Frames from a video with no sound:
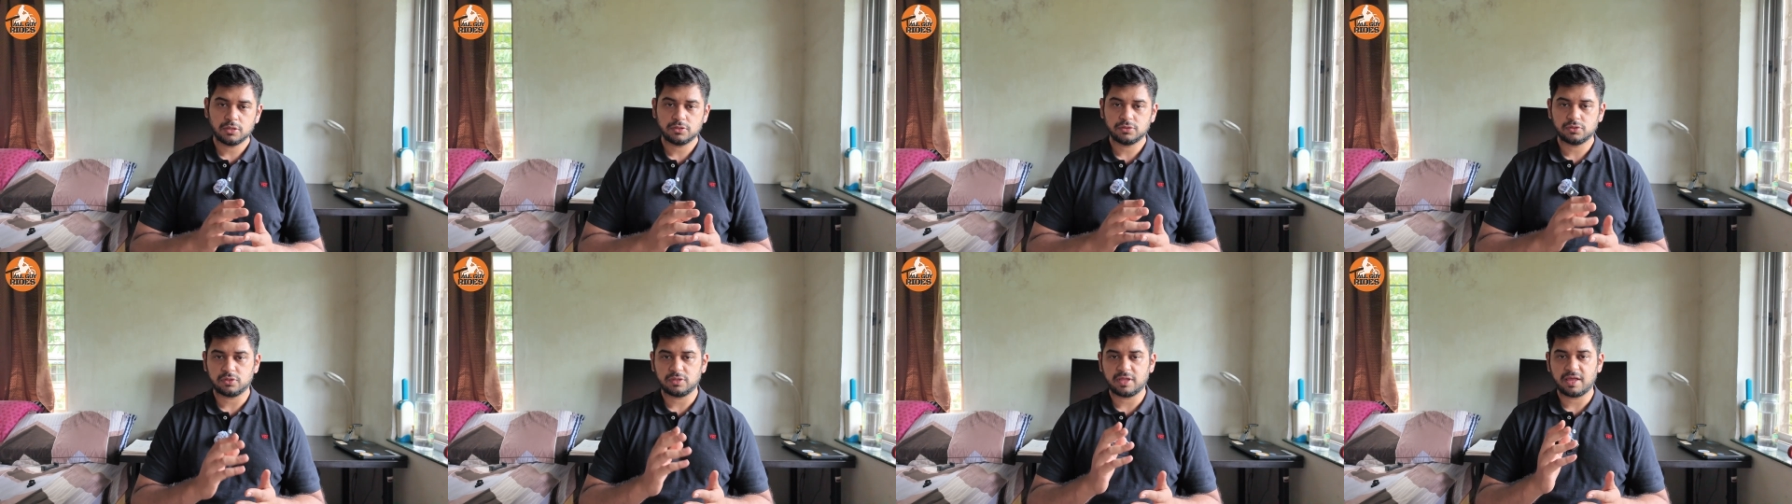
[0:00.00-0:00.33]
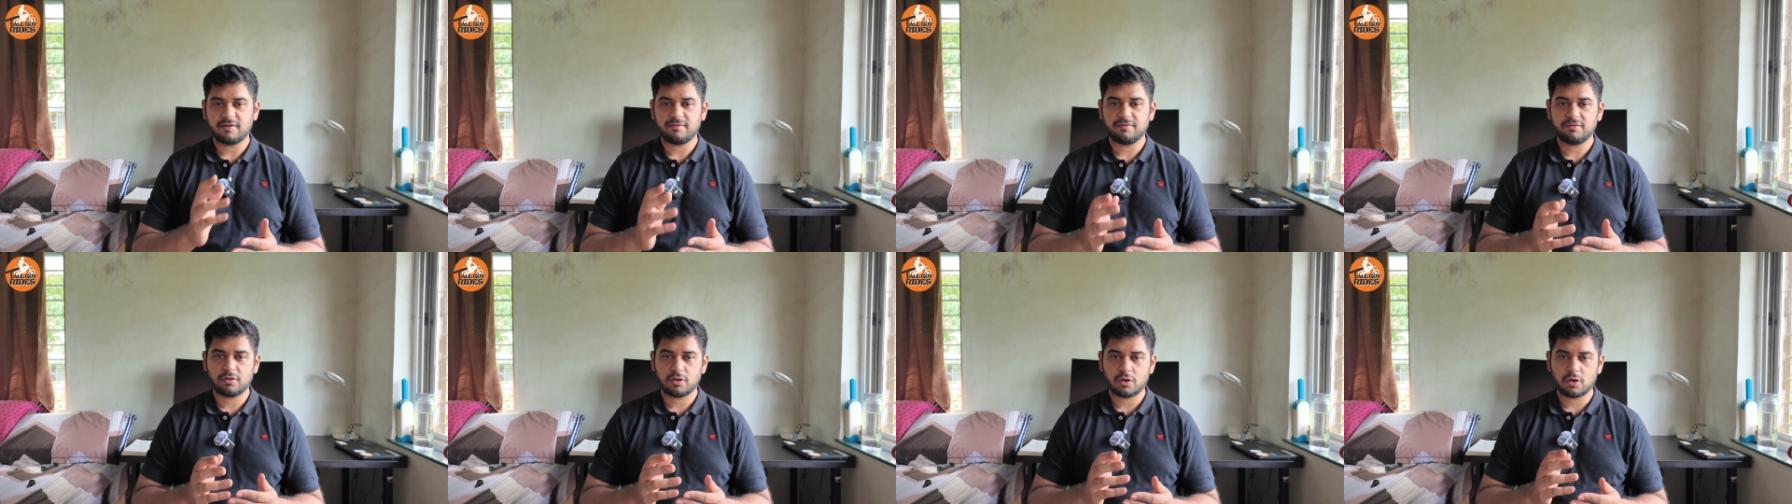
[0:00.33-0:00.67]
So
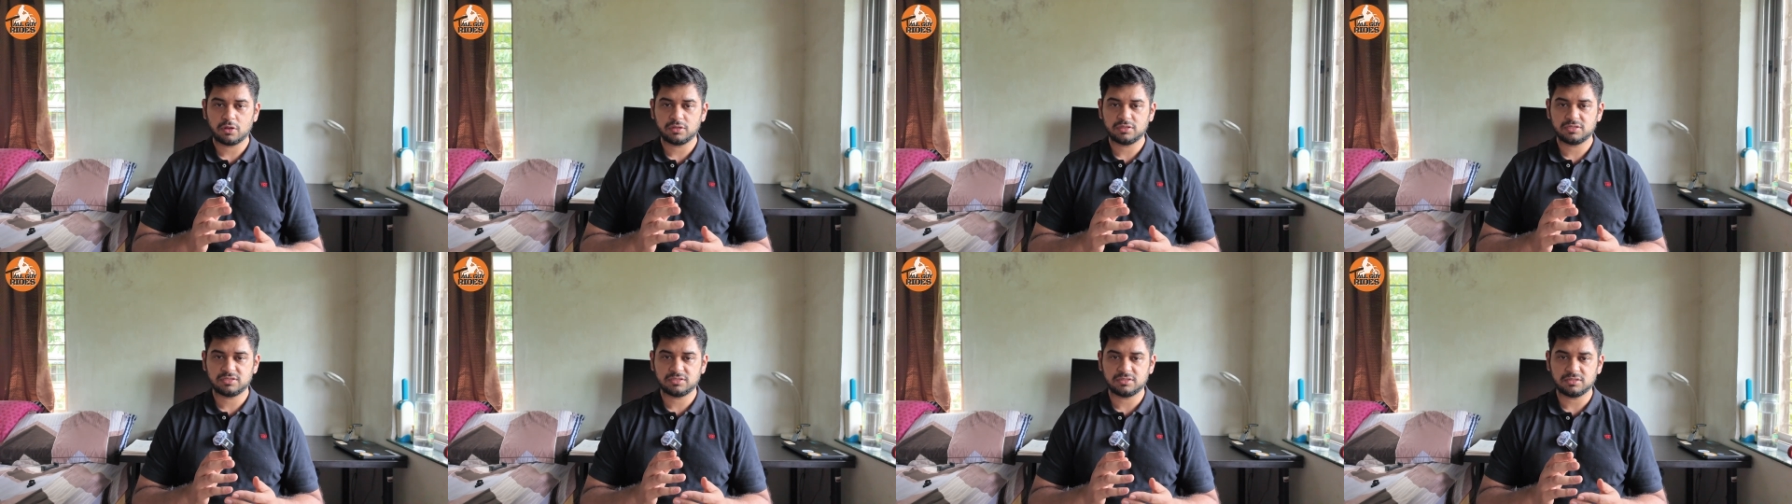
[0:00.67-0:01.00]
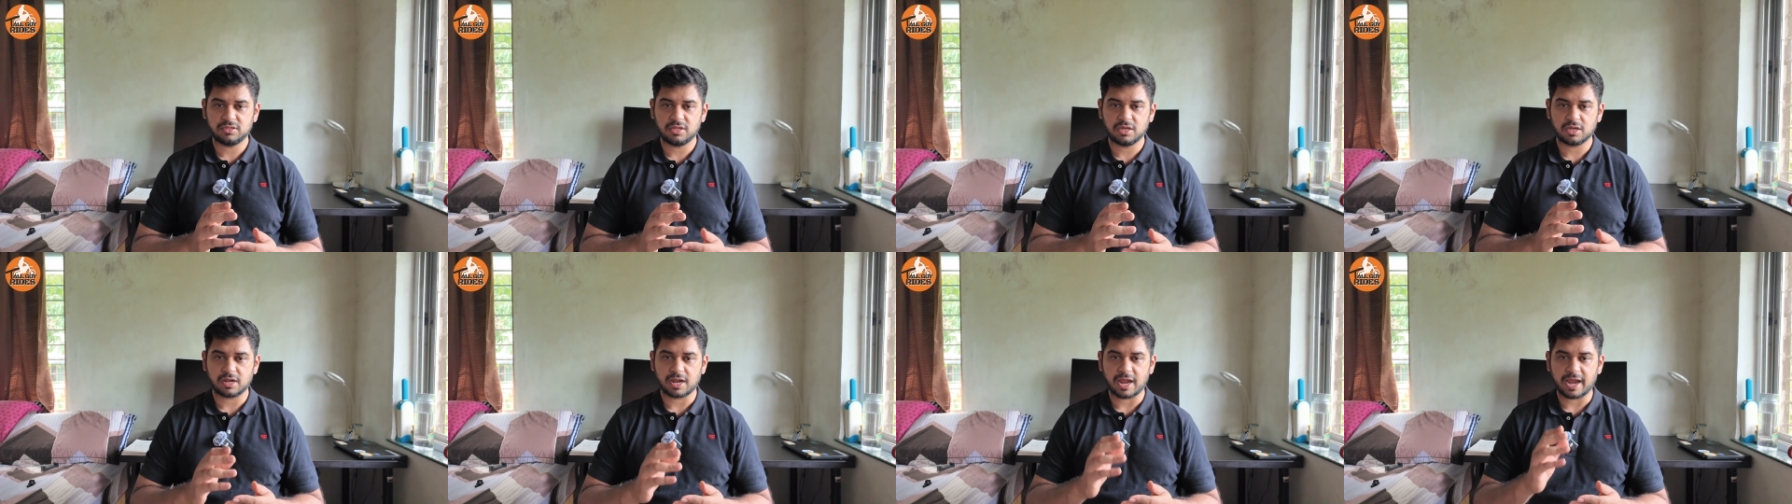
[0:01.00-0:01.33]
they have launched
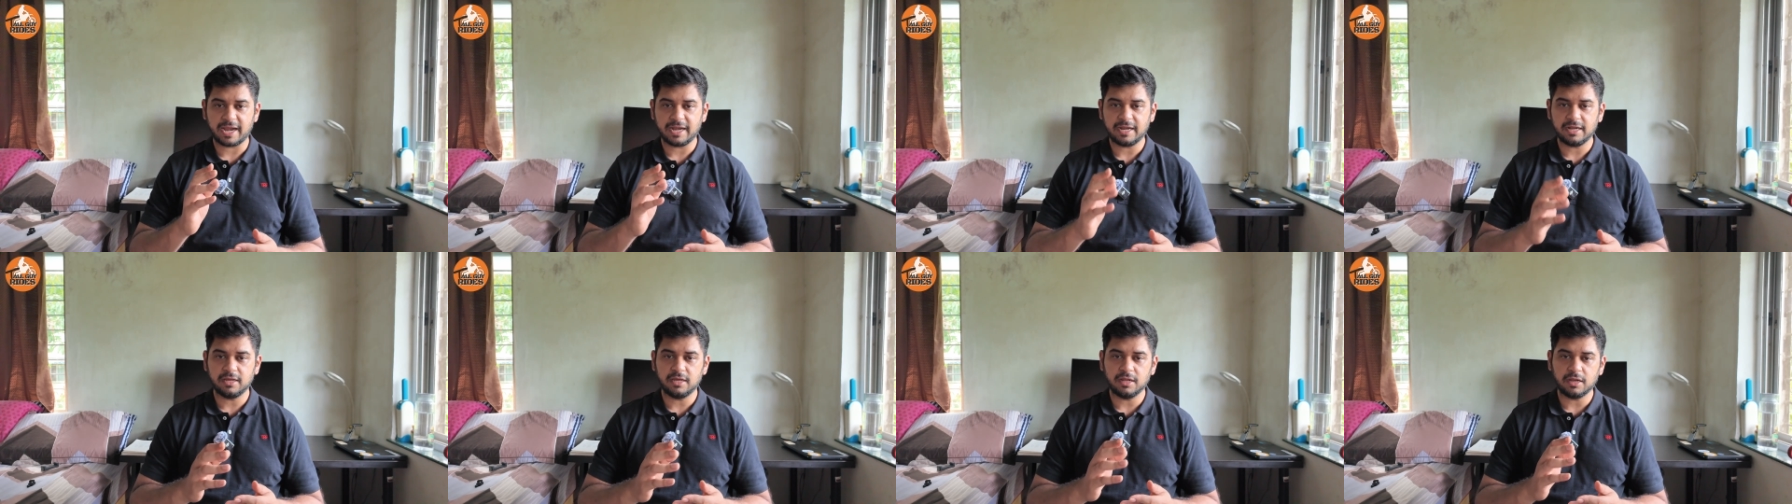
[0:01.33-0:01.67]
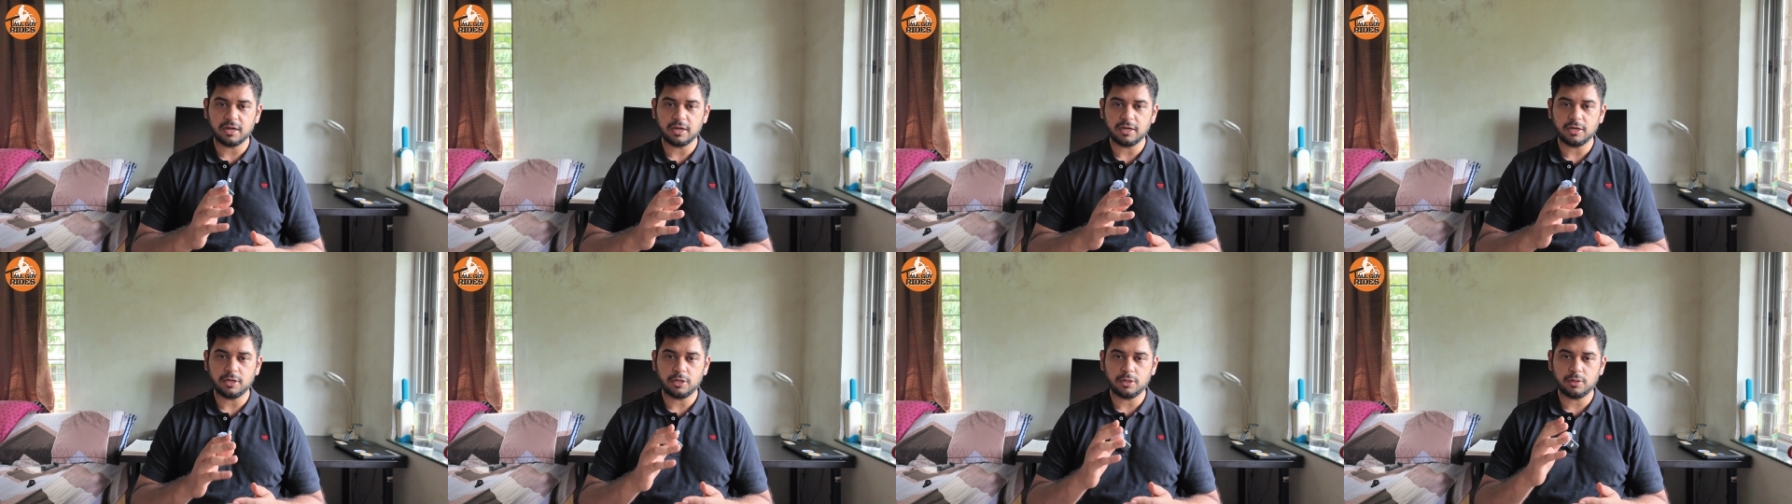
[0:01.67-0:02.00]
the Ride
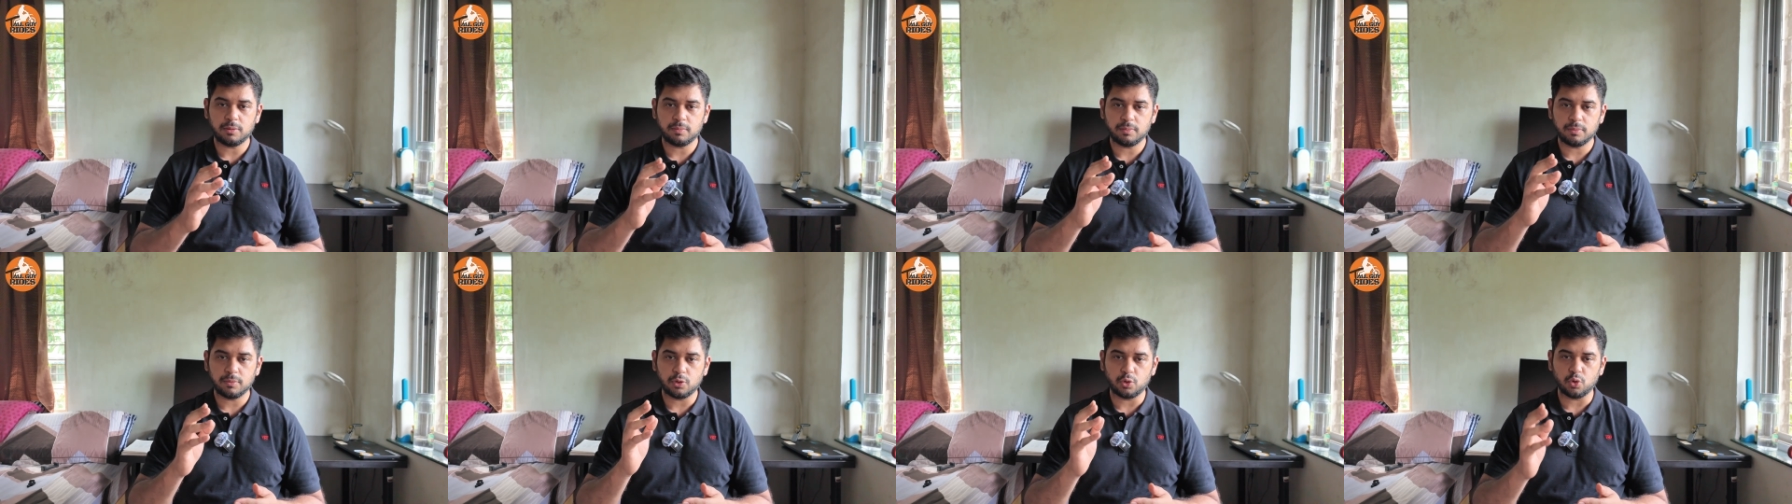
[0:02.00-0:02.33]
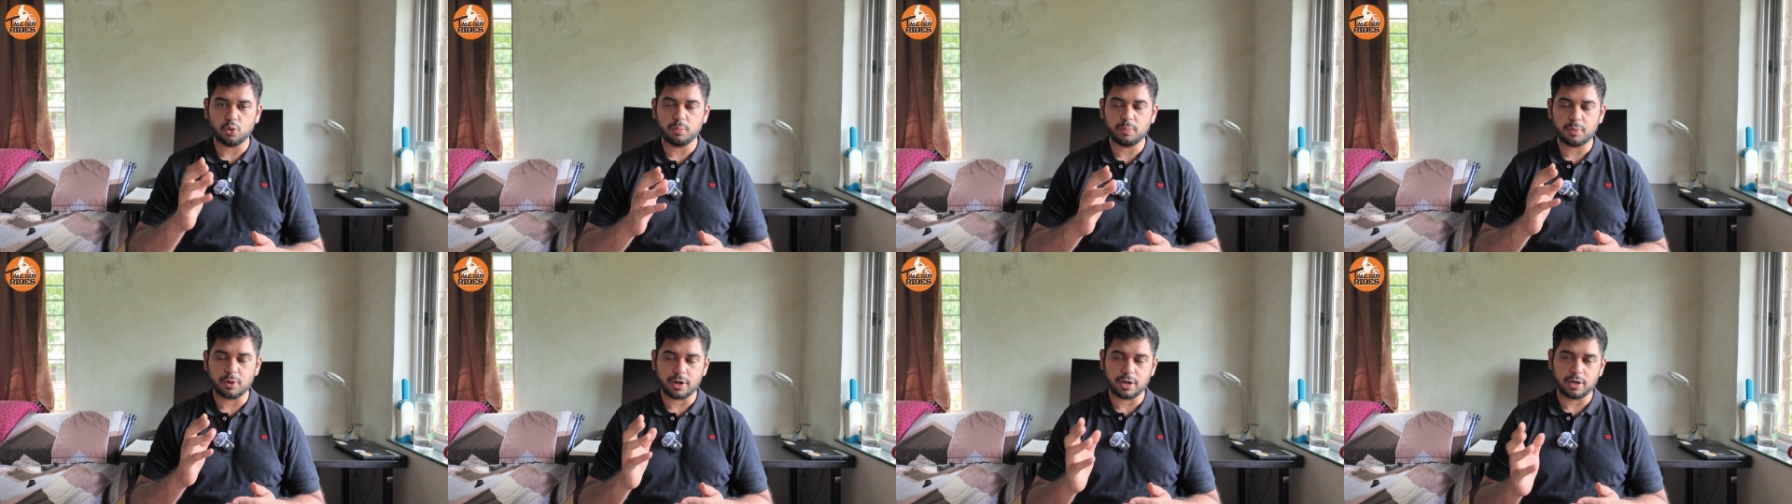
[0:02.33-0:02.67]
Grid
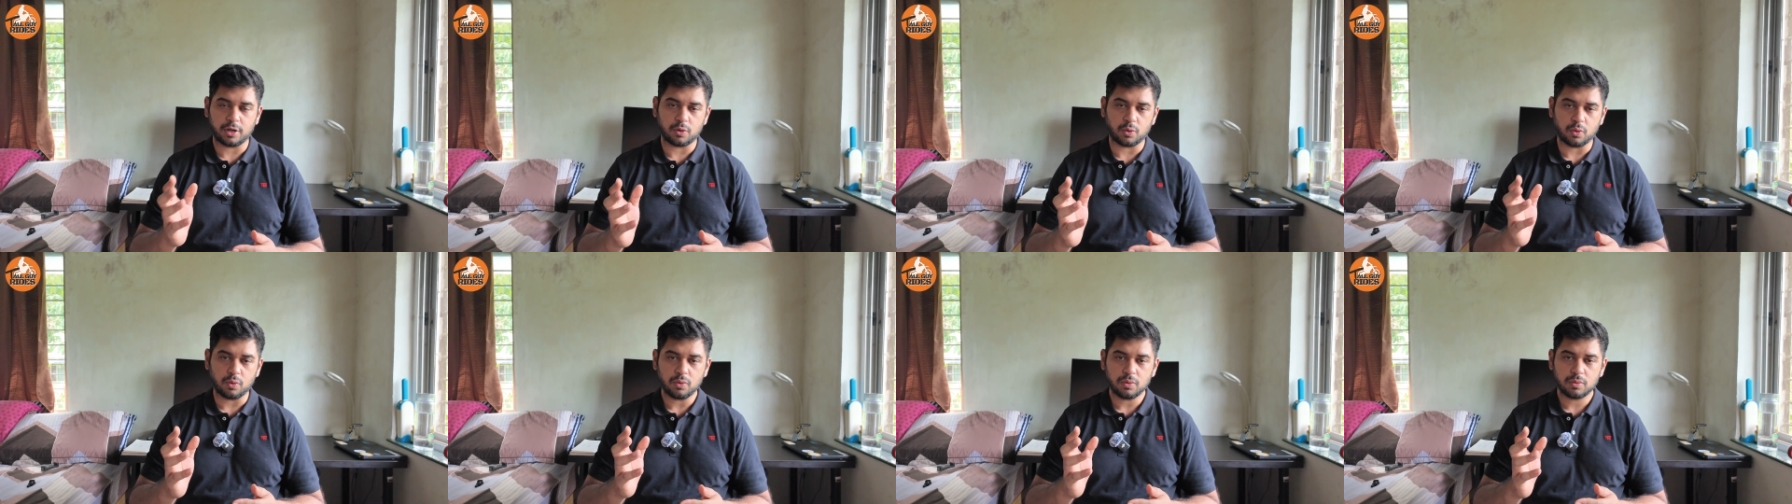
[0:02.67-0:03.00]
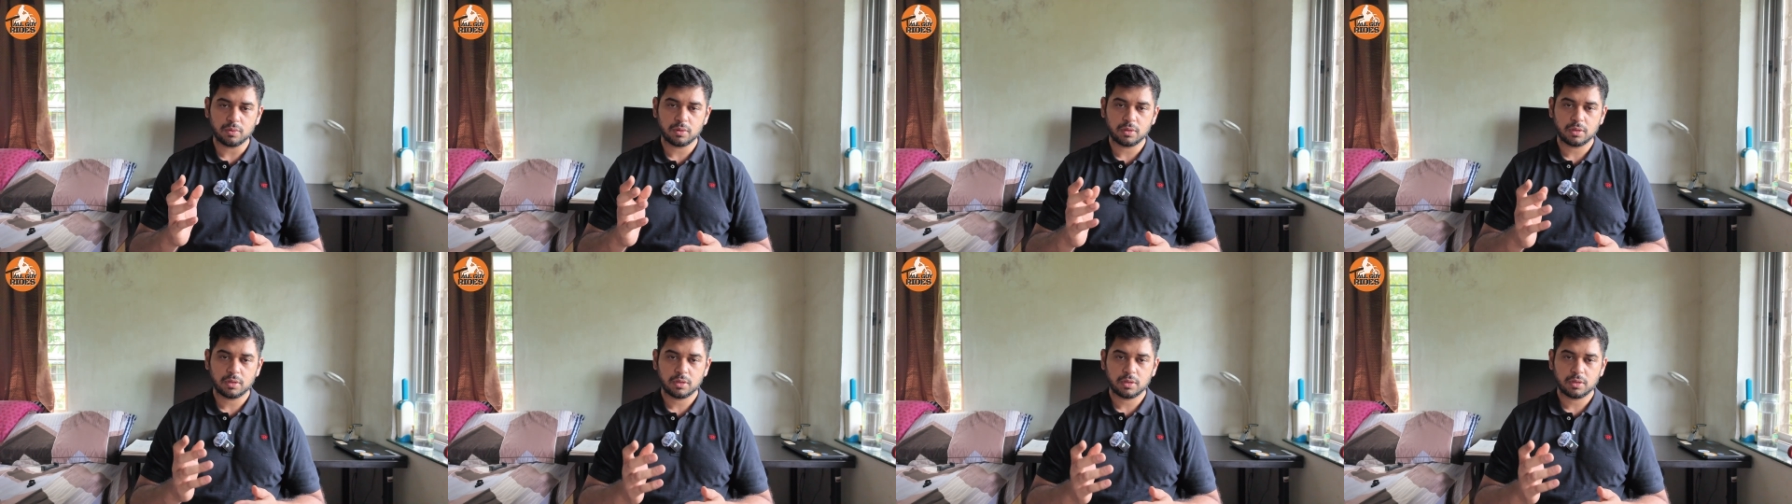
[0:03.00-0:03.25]
2.0.